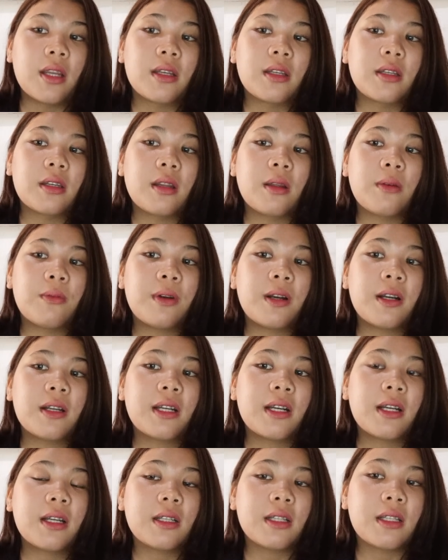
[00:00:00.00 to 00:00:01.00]
The
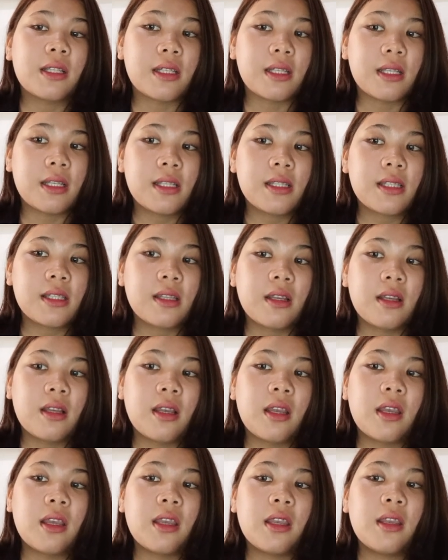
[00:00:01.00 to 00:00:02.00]
pattern is
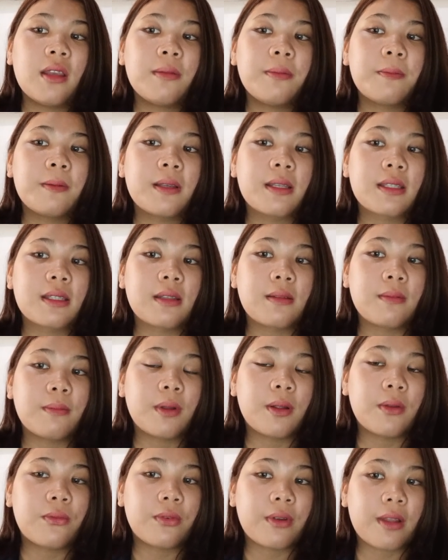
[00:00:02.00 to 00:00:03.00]
if plus
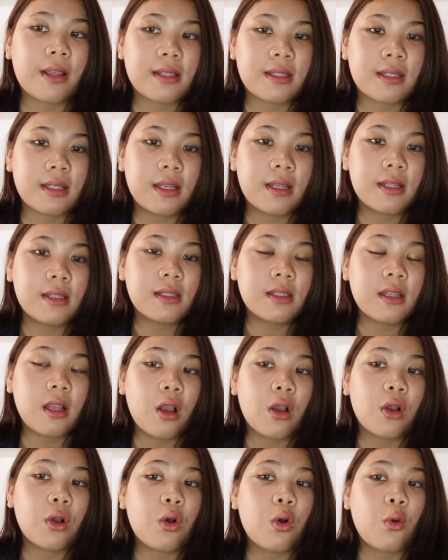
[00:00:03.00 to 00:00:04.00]
simple present,
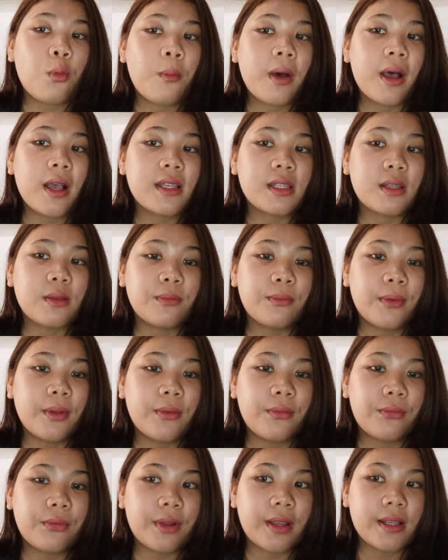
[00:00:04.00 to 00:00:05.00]
comma
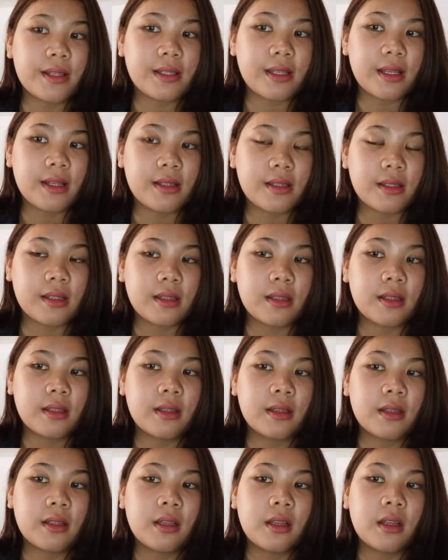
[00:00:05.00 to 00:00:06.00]
simple present.
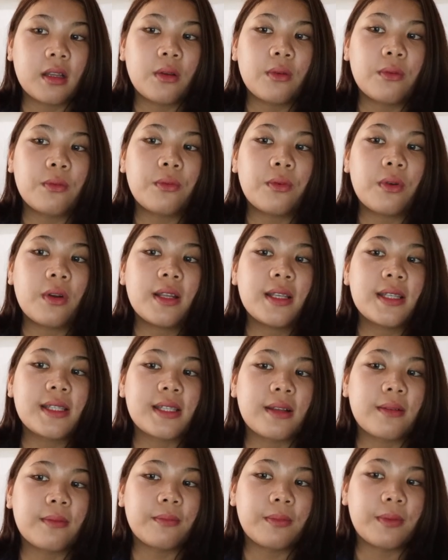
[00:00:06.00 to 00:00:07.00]
For
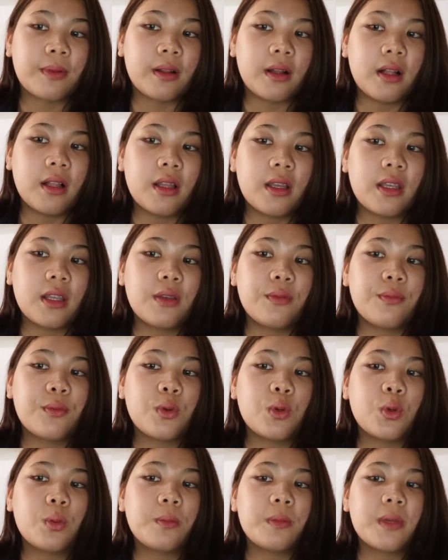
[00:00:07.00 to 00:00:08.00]
example, if
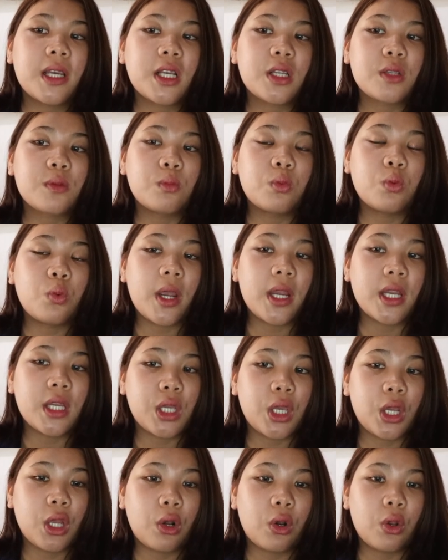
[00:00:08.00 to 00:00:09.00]
you mix blue and
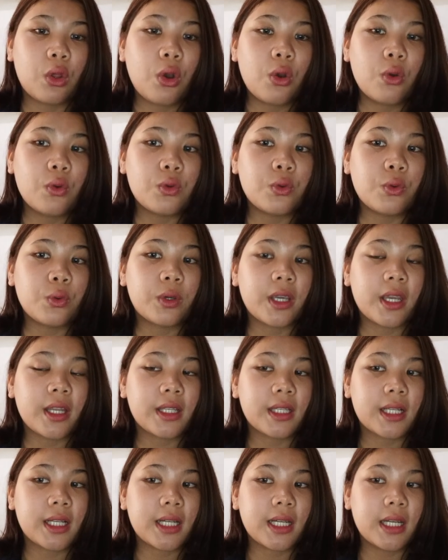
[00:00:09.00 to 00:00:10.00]
yellow, you
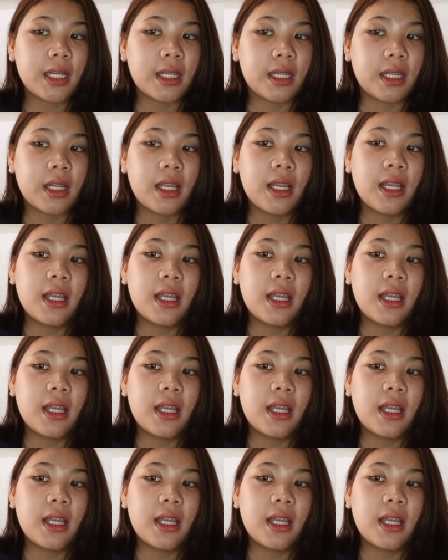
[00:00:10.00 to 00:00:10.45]
get green.